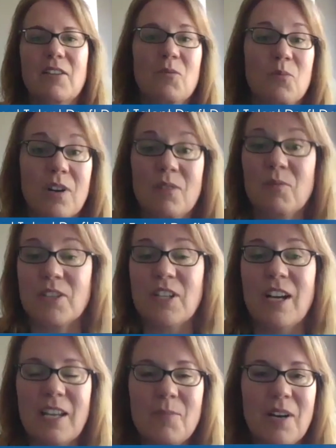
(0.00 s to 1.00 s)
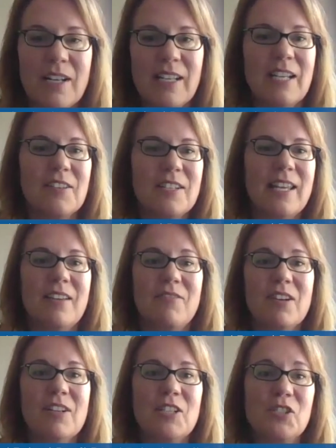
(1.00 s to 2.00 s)
we're talking about it here today, a
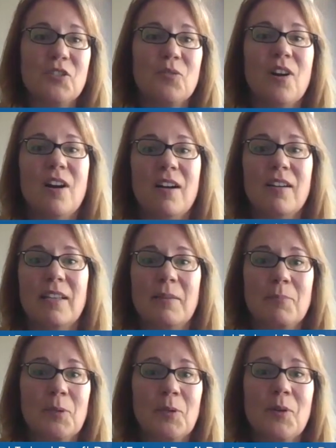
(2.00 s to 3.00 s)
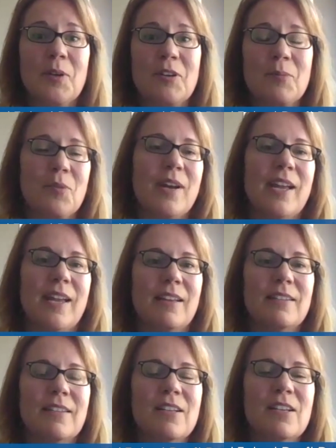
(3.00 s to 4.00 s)
very strong employer
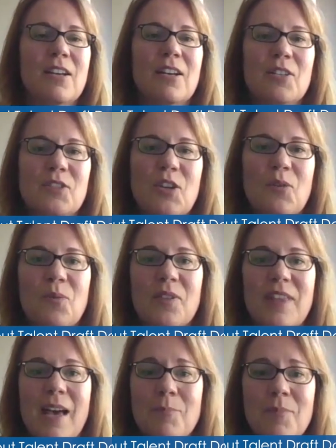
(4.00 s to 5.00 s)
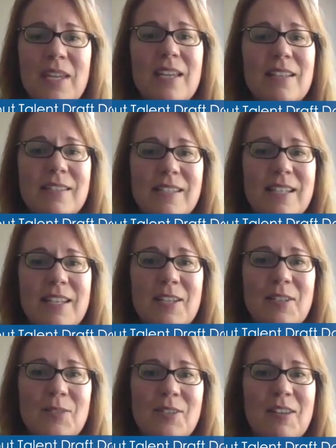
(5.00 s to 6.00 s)
brand. So what that means
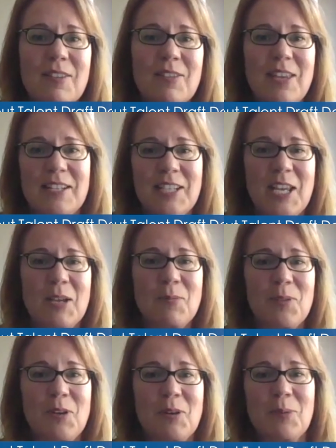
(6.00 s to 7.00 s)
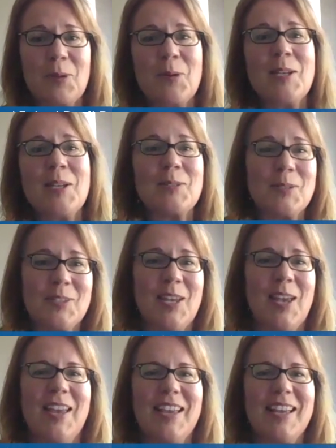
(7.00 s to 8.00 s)
is they take what their employees are
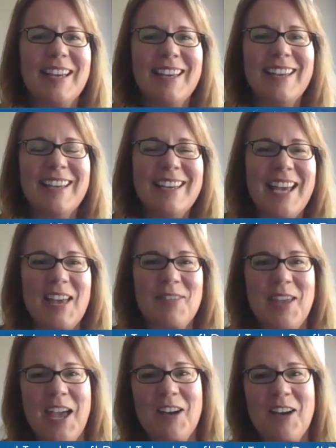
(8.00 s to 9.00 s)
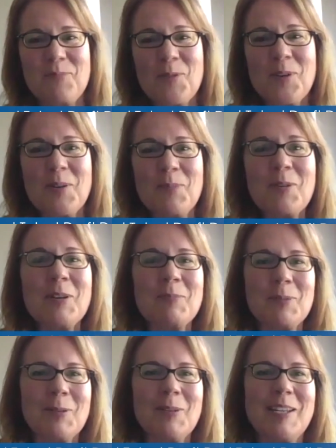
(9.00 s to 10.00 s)
saying, and they have more and more
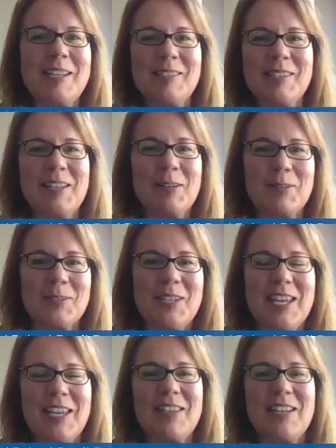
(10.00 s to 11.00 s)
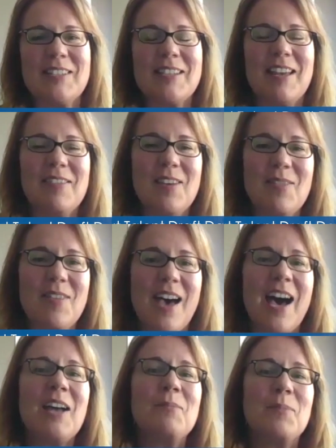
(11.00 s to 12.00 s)
employees that are saying this, and then
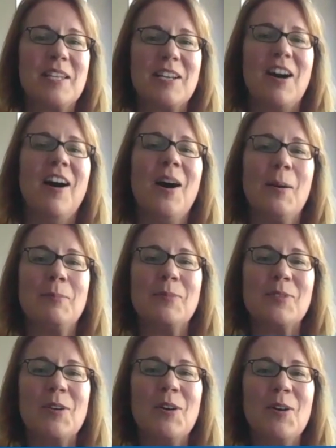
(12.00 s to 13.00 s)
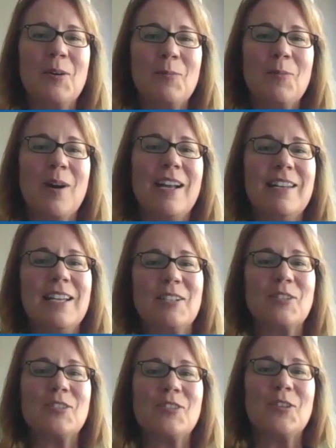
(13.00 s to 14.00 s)
that becomes what
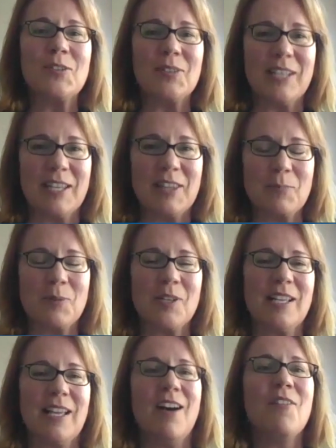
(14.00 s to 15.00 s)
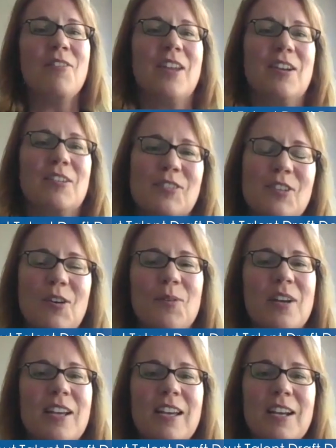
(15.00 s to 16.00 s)
externally they're putting out there. So
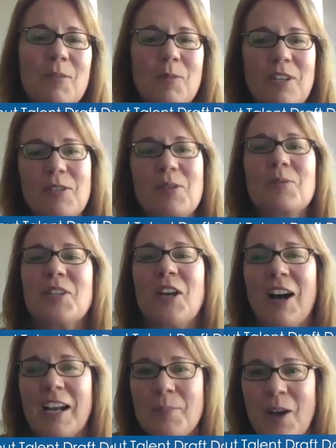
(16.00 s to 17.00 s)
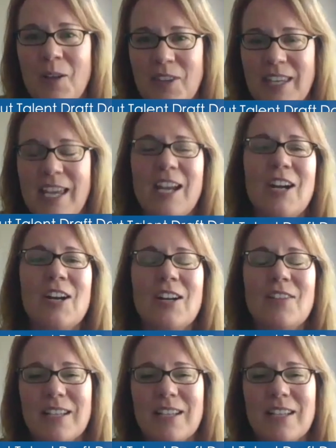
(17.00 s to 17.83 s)
when you talk about the care and the